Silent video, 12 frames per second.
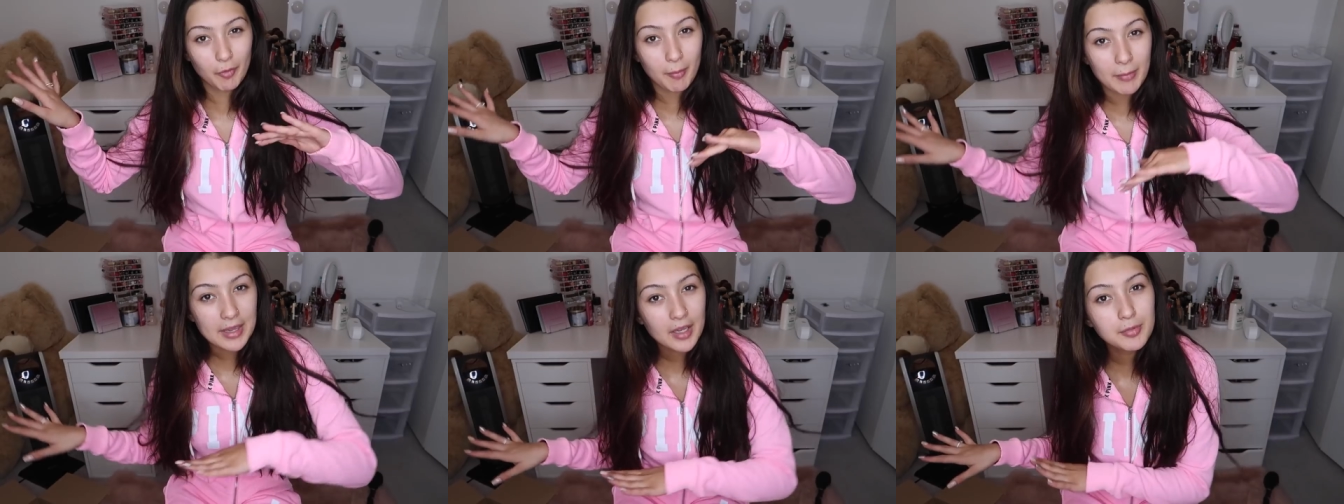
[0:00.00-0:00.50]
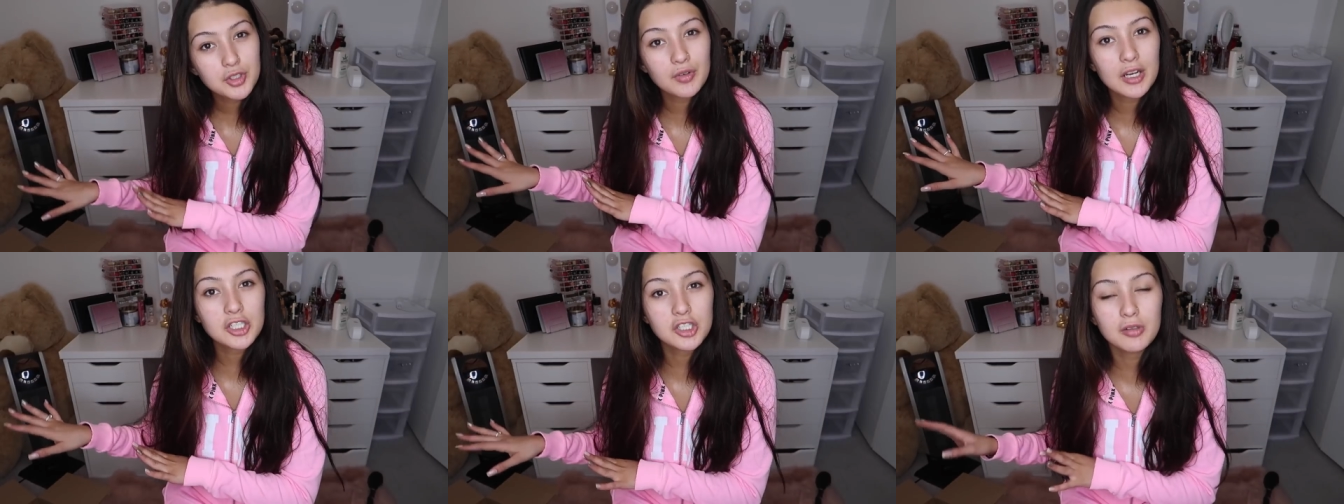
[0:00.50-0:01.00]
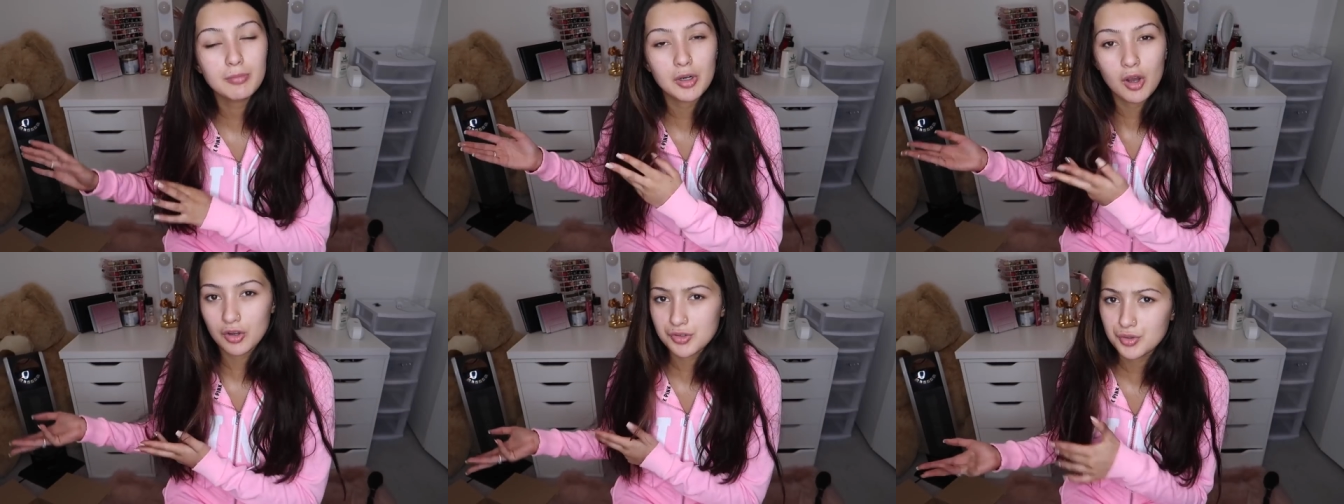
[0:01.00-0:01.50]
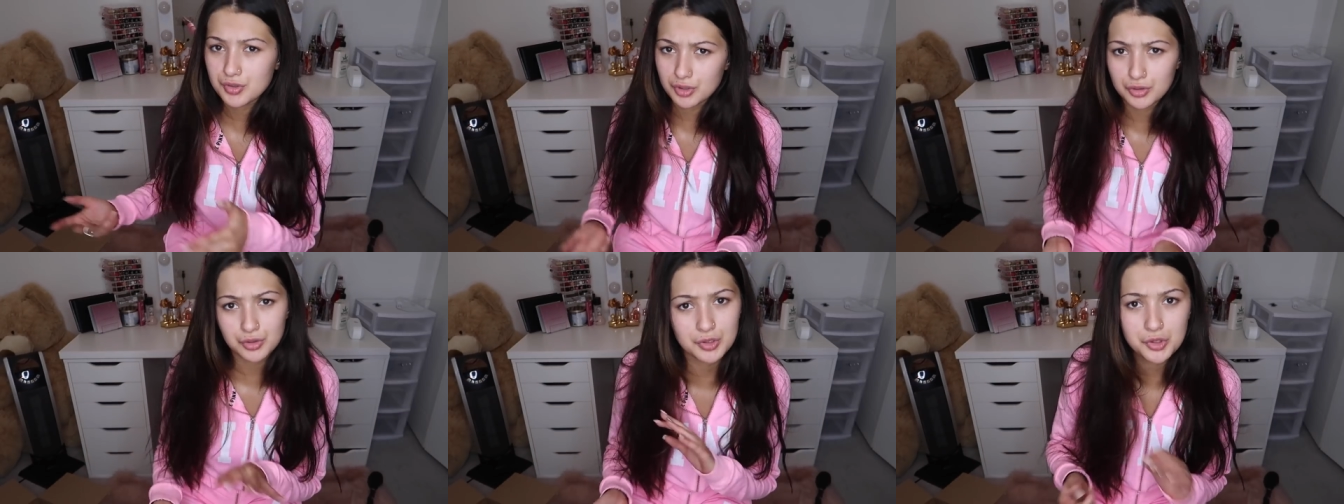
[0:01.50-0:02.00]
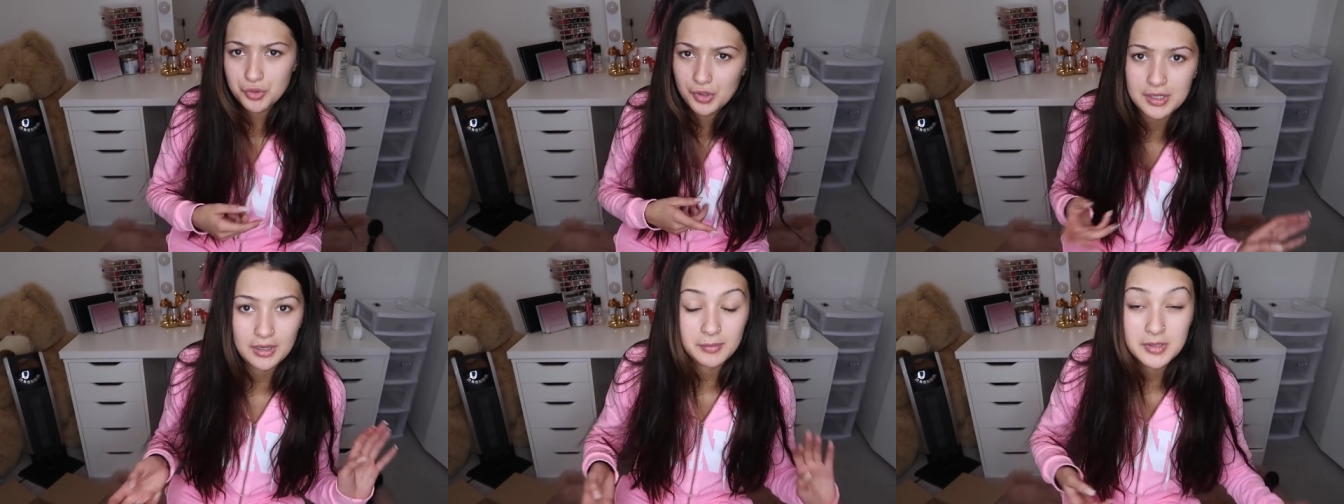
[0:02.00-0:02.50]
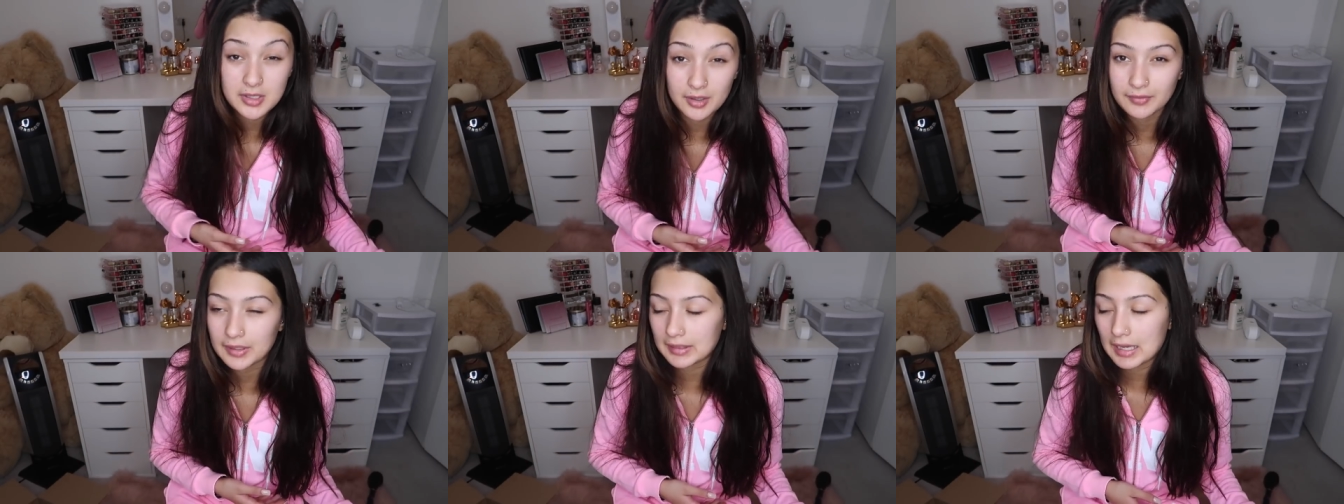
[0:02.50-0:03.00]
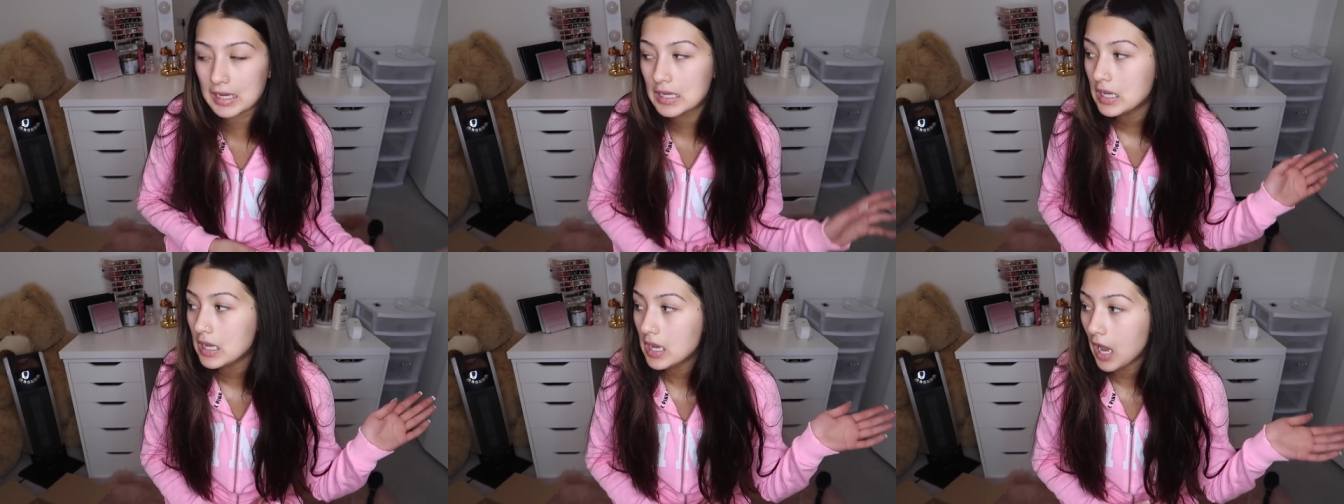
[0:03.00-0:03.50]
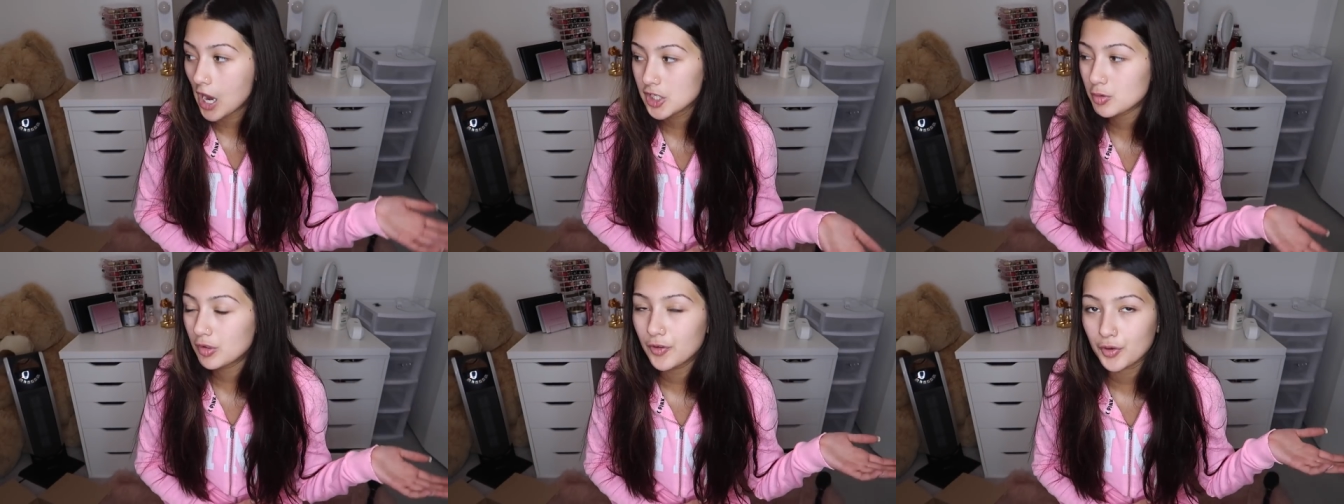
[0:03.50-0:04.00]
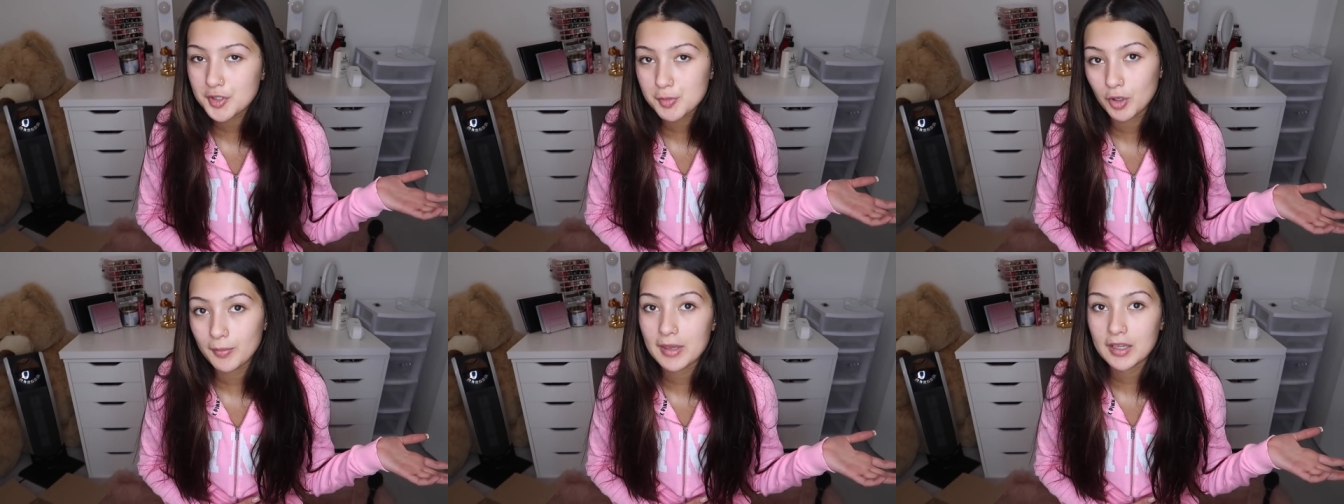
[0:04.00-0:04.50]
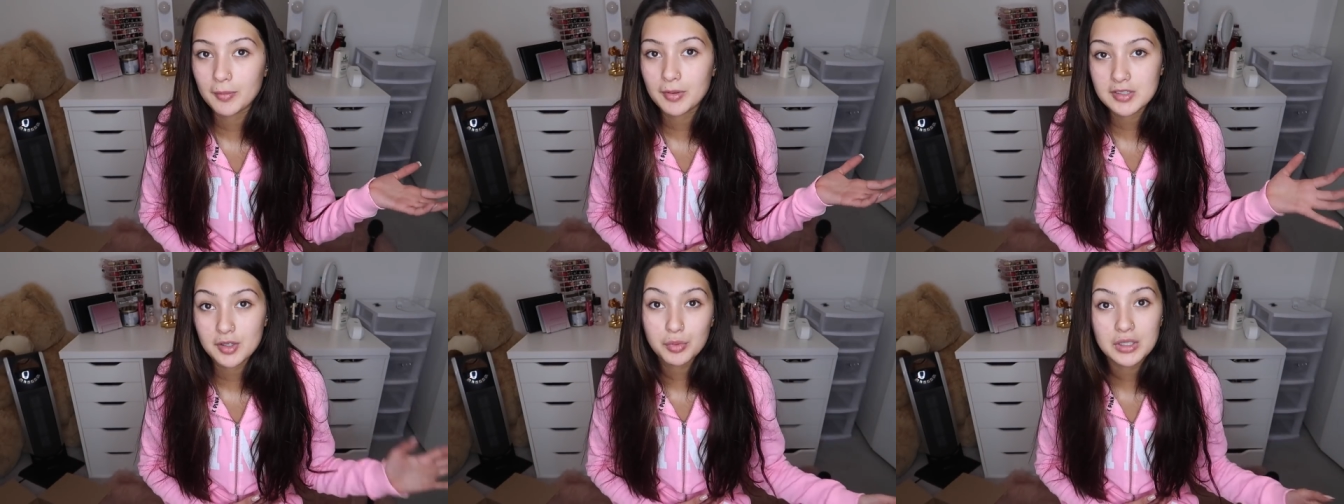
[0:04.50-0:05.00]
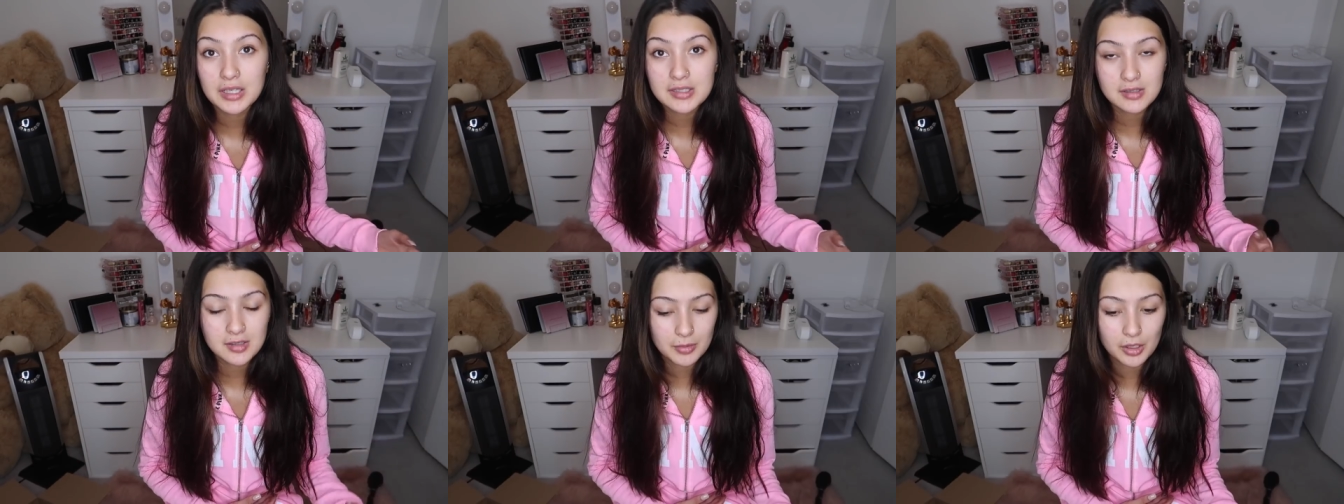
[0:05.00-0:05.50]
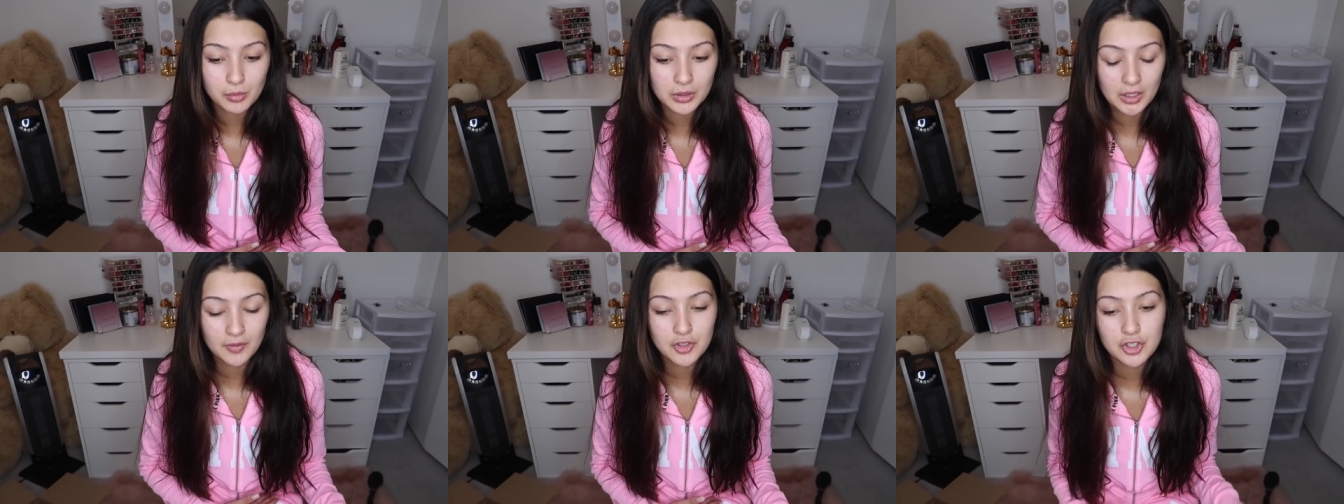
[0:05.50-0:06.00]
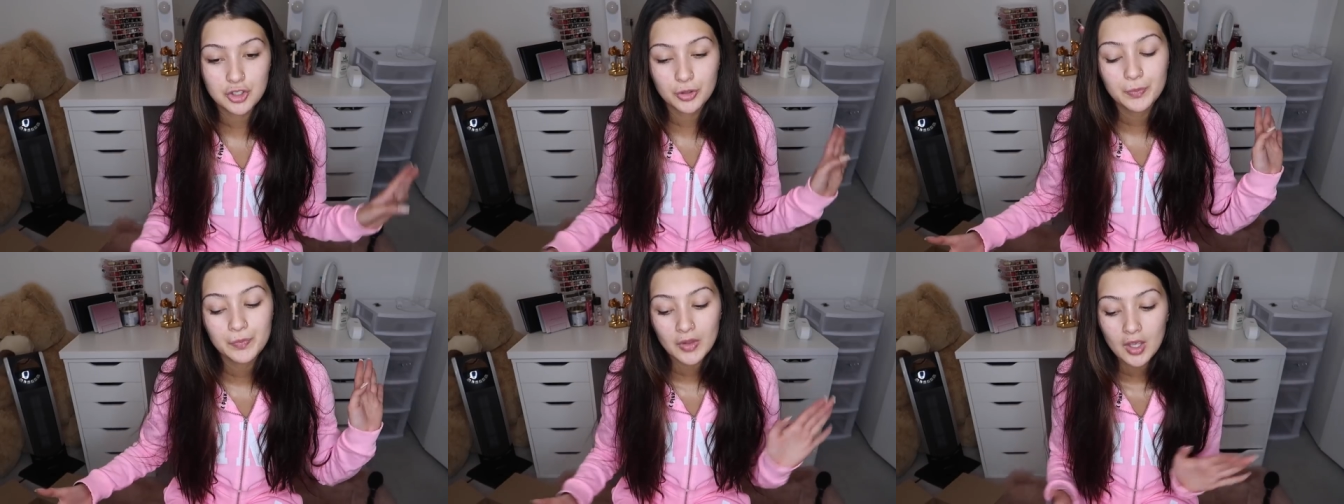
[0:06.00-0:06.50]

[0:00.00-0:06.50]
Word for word: of a makeup direction, but also still doing story time stuff like that. I just want to focus more on makeup because I realize it's something I really love to do.